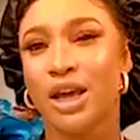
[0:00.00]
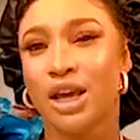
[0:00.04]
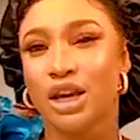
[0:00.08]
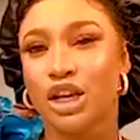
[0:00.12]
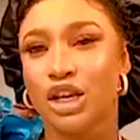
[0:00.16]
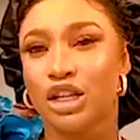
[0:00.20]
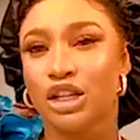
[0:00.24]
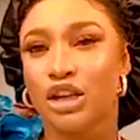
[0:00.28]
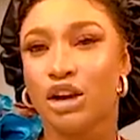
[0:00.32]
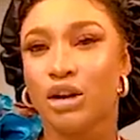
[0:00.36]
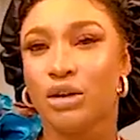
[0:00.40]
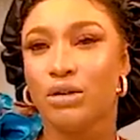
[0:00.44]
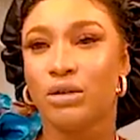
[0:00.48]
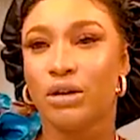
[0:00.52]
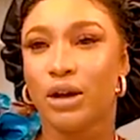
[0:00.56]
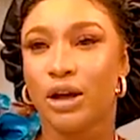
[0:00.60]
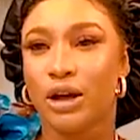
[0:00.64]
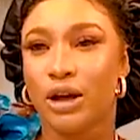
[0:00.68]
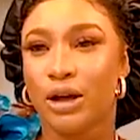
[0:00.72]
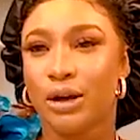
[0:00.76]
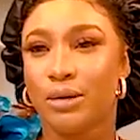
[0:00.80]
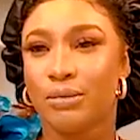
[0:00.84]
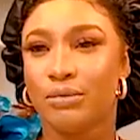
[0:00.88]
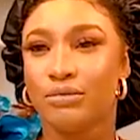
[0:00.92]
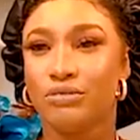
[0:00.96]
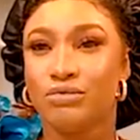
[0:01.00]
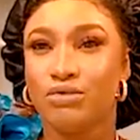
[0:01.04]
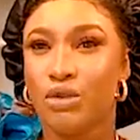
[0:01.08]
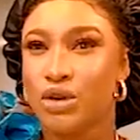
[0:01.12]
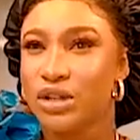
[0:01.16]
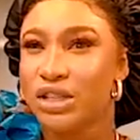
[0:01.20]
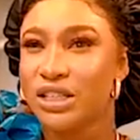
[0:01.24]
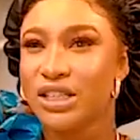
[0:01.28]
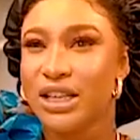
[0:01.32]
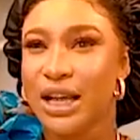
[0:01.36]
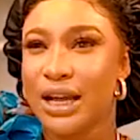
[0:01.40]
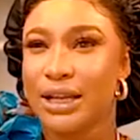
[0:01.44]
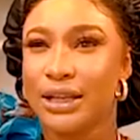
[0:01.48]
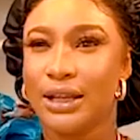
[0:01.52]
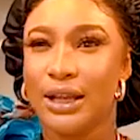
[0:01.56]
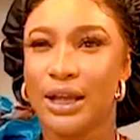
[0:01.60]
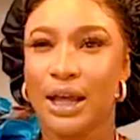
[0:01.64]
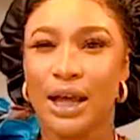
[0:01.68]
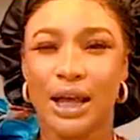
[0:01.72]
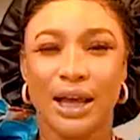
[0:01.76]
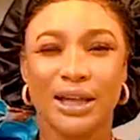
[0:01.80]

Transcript: you know, um, roasted.